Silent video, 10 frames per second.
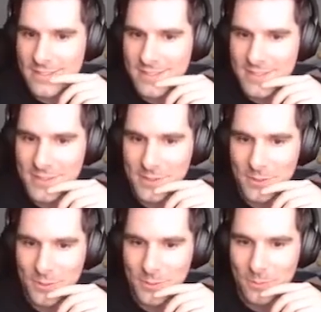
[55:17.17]

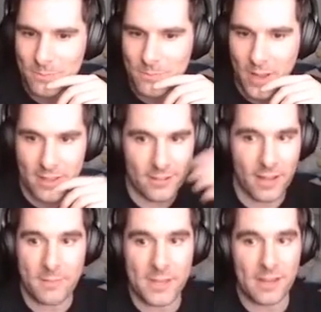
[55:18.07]
So
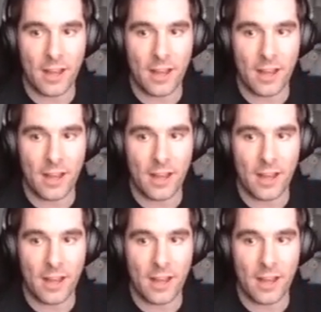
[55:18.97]
I mean